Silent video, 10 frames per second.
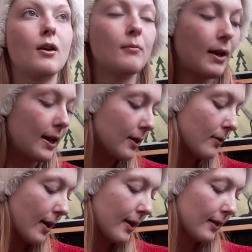But
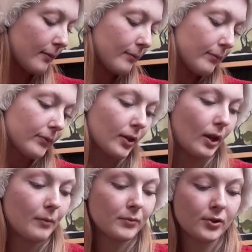anyway,
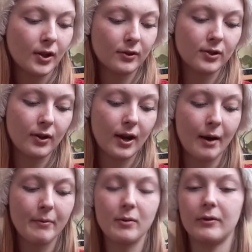I'm so
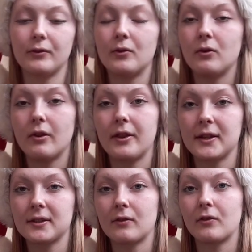happy with all the
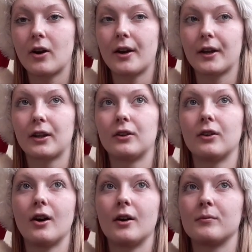things I've got.
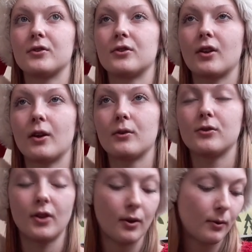I'm so
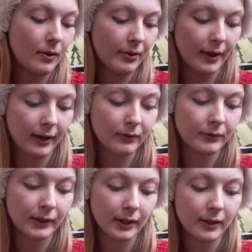thankful.
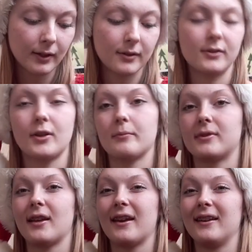I can't stop
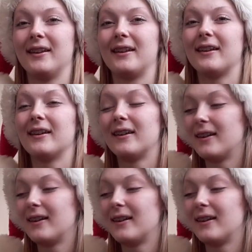saying it.